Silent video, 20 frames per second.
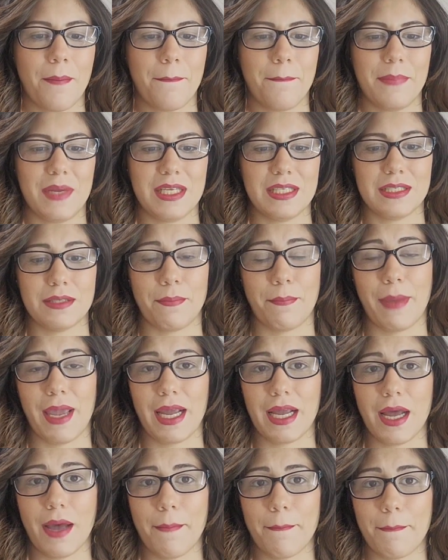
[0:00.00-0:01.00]
Miss
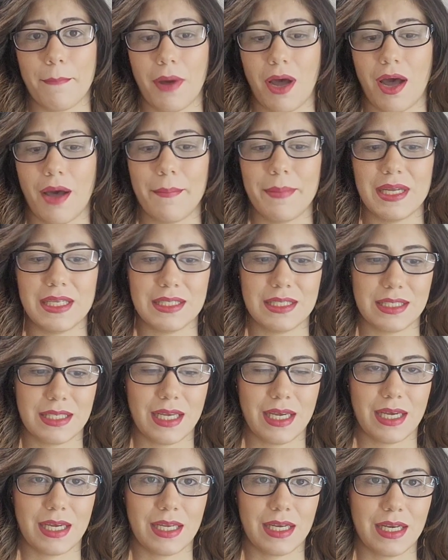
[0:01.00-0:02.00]
Makeup Mom and
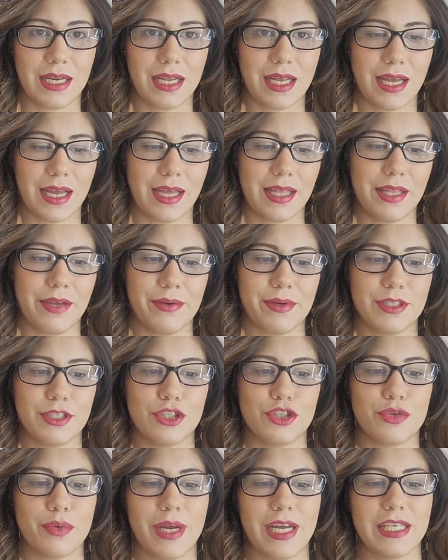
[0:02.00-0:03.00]
Son, and there is
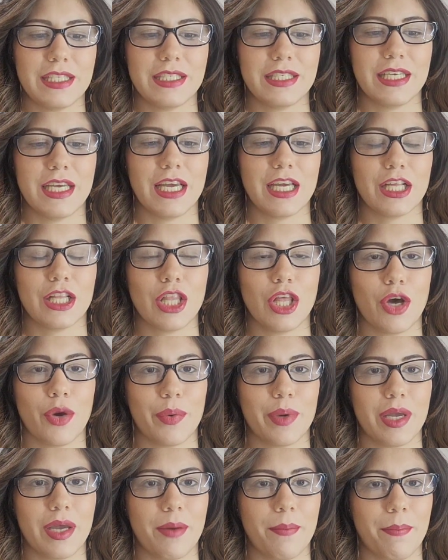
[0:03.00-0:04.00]
Tracy and
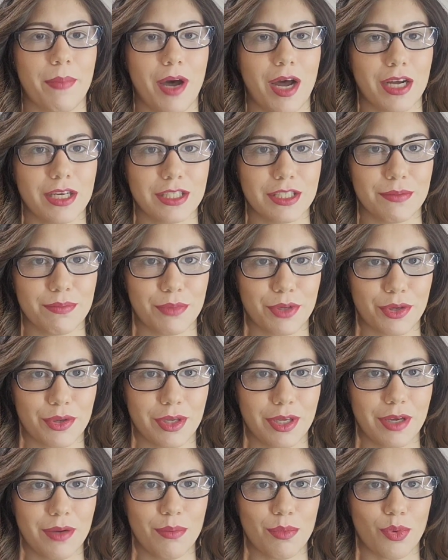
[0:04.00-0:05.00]
Chloe Unboxing
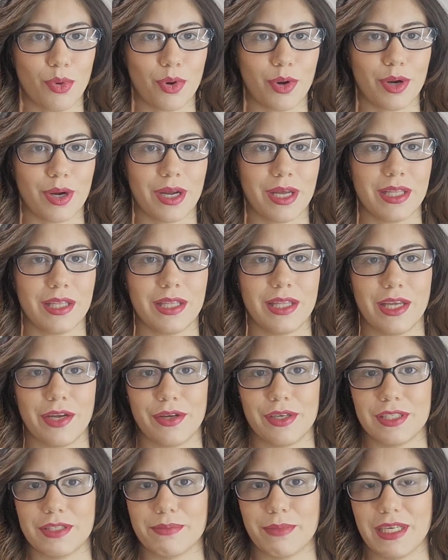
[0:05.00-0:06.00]
Beauty and More, and then there
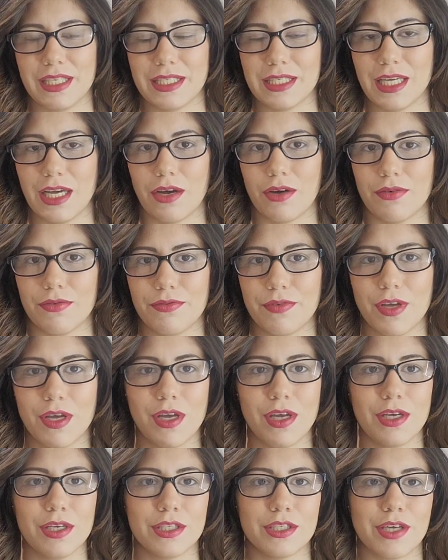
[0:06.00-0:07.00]
is myself.
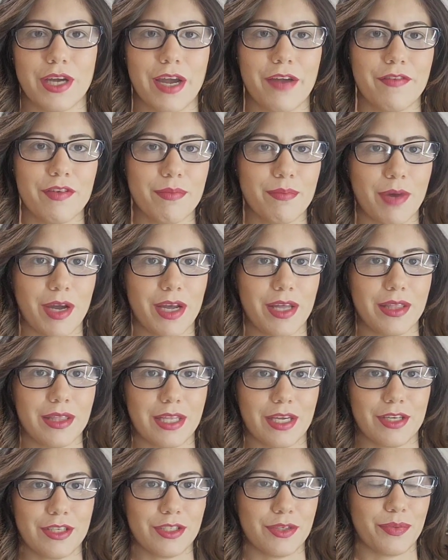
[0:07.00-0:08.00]
So every month
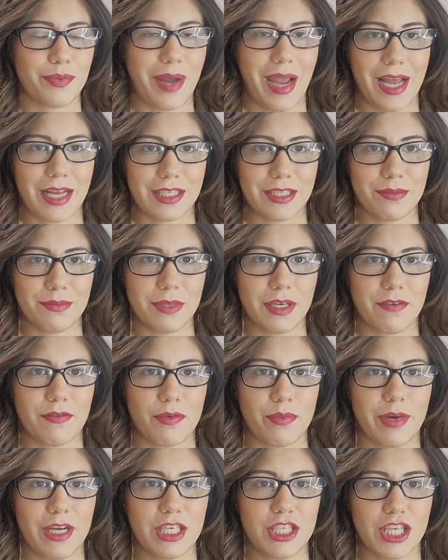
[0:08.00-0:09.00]
there's a random
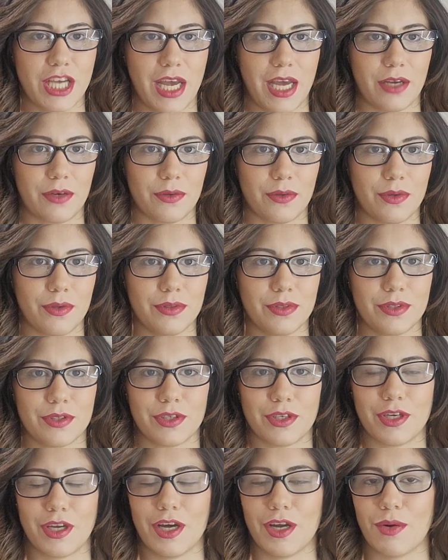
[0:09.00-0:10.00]
giveaway channel, so
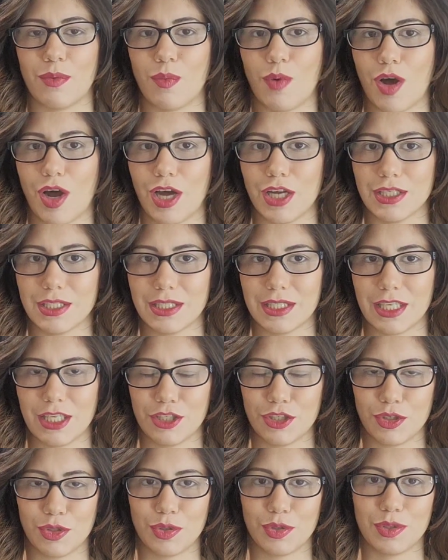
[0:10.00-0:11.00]
you gotta watch, stay
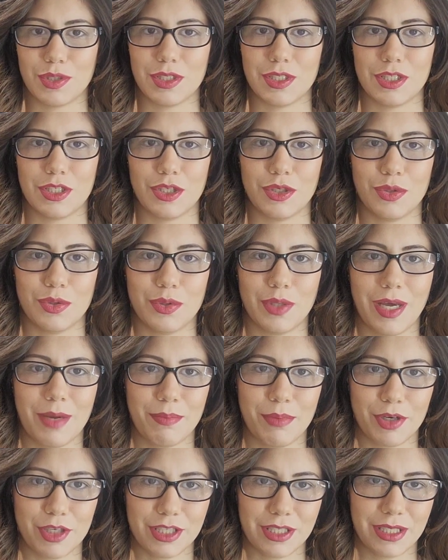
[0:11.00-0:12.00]
tuned, and see who that
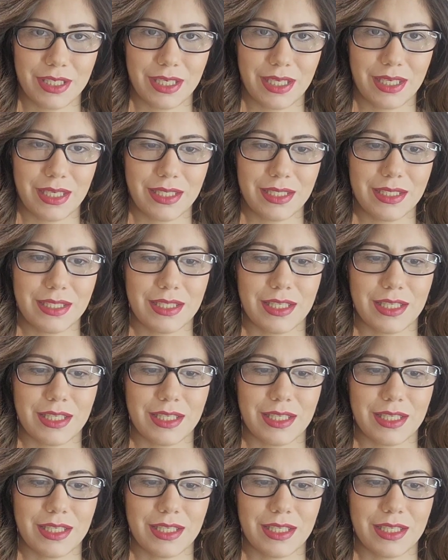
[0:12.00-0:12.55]
person is.